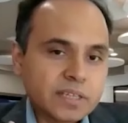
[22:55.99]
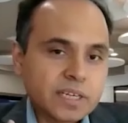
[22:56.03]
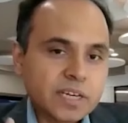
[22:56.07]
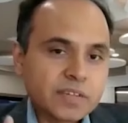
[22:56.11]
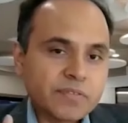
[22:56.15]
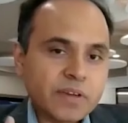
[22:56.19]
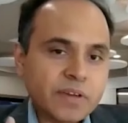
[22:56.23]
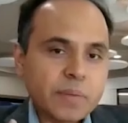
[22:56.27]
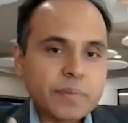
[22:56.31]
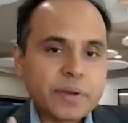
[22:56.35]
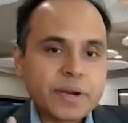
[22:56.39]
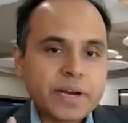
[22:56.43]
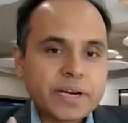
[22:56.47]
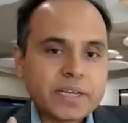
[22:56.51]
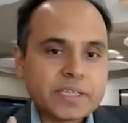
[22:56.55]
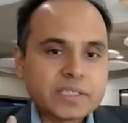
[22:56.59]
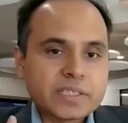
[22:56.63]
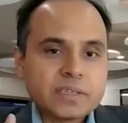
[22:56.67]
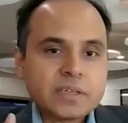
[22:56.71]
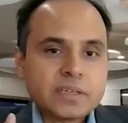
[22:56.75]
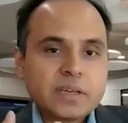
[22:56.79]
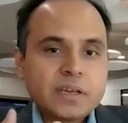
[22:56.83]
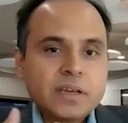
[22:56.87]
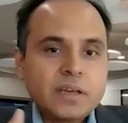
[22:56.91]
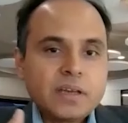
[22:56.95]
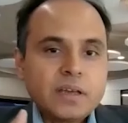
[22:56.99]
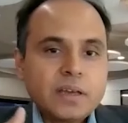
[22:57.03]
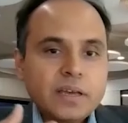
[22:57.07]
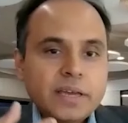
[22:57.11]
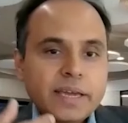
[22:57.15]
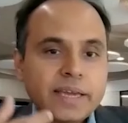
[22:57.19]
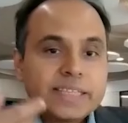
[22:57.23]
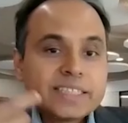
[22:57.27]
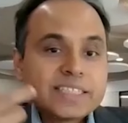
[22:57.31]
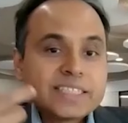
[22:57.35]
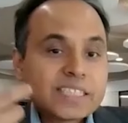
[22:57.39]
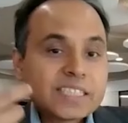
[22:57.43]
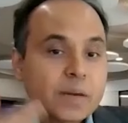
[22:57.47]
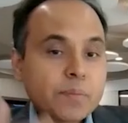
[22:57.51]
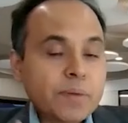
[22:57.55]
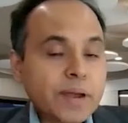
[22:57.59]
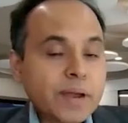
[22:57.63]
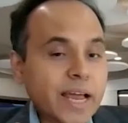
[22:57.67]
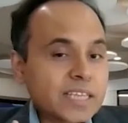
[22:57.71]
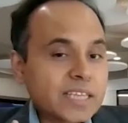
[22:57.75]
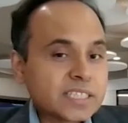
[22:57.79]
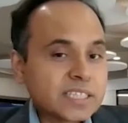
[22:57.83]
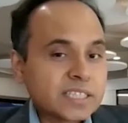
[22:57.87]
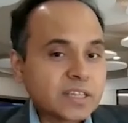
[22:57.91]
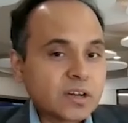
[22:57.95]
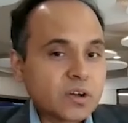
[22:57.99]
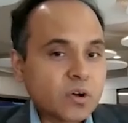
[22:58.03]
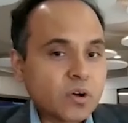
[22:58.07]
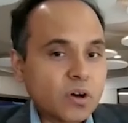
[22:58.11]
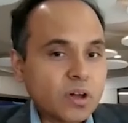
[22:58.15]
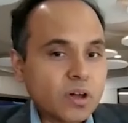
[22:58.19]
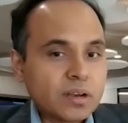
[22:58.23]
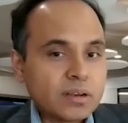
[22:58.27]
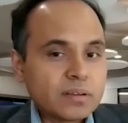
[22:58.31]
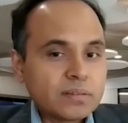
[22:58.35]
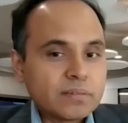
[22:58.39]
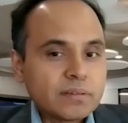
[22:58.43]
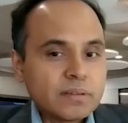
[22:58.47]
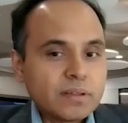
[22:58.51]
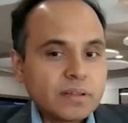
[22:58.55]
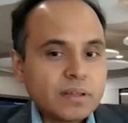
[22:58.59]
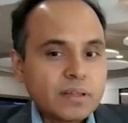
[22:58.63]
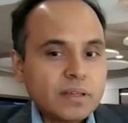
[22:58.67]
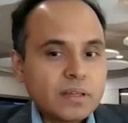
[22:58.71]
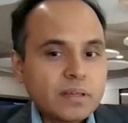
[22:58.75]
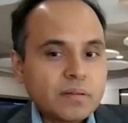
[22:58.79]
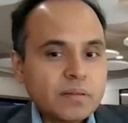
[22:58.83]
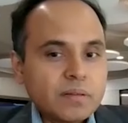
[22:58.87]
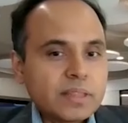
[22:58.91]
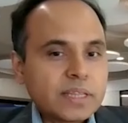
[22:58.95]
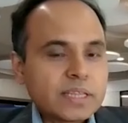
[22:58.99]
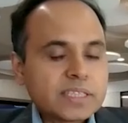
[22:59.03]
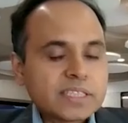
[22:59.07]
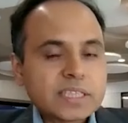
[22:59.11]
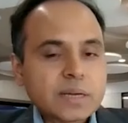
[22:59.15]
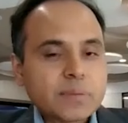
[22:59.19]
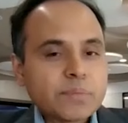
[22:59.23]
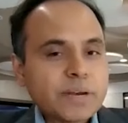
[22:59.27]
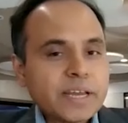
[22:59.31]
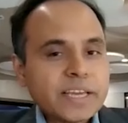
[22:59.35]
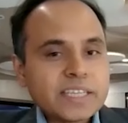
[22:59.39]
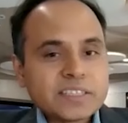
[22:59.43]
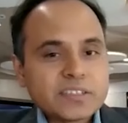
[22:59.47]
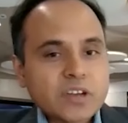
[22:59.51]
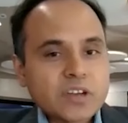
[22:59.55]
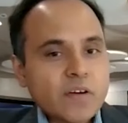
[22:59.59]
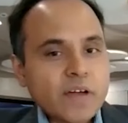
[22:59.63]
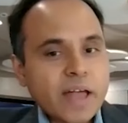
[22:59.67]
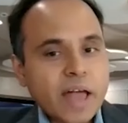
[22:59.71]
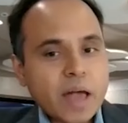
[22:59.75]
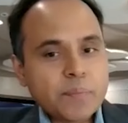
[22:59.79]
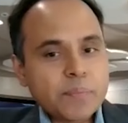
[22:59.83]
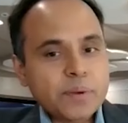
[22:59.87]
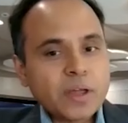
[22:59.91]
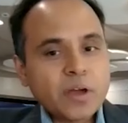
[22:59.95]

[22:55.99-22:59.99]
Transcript: 35 minutes in summarizing the call. The summary is now happening